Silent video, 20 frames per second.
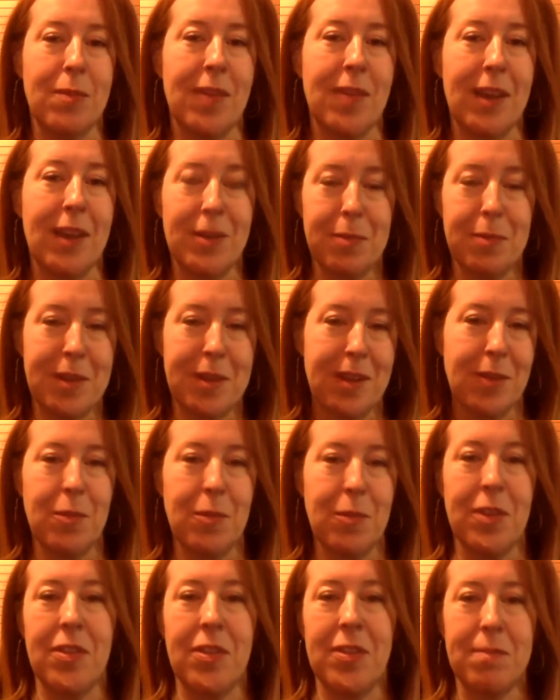That could be done
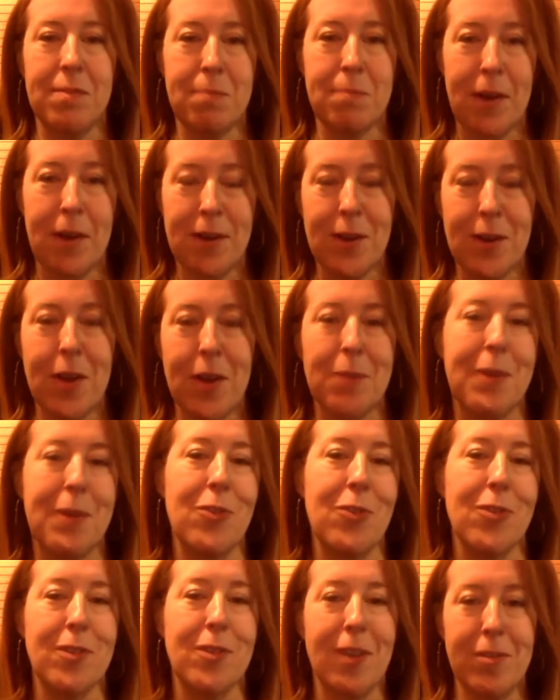with marketing
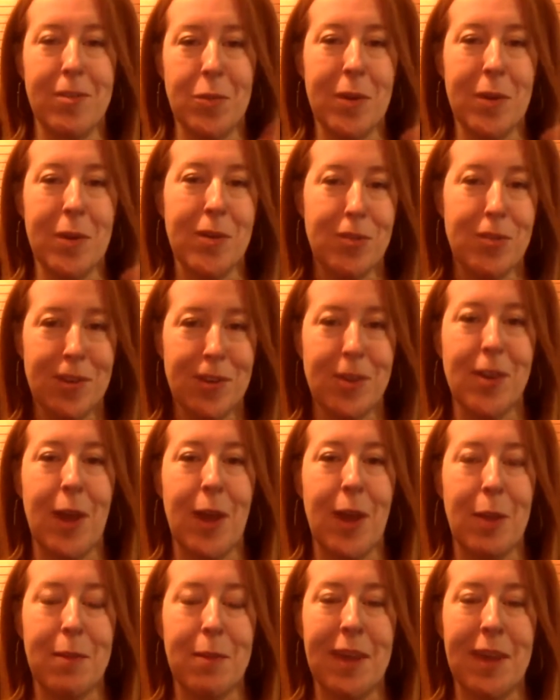automation software and trigger
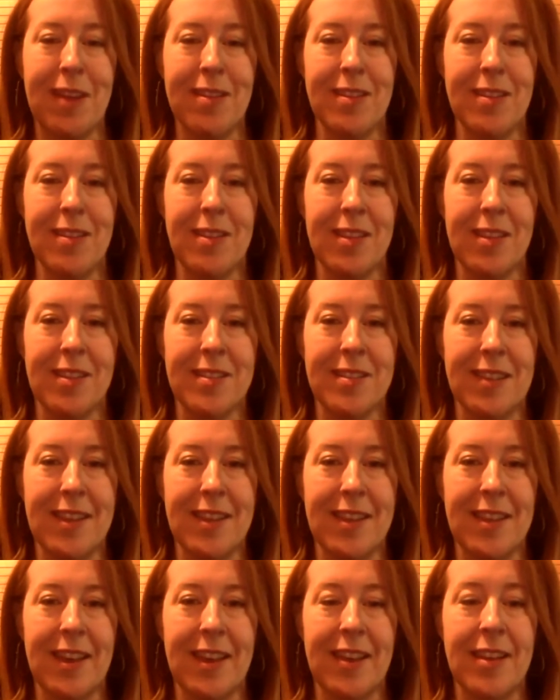campaigns and things like
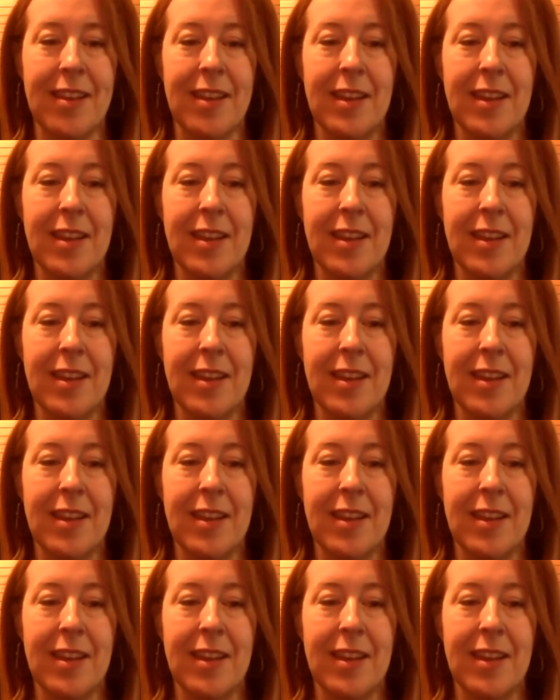that.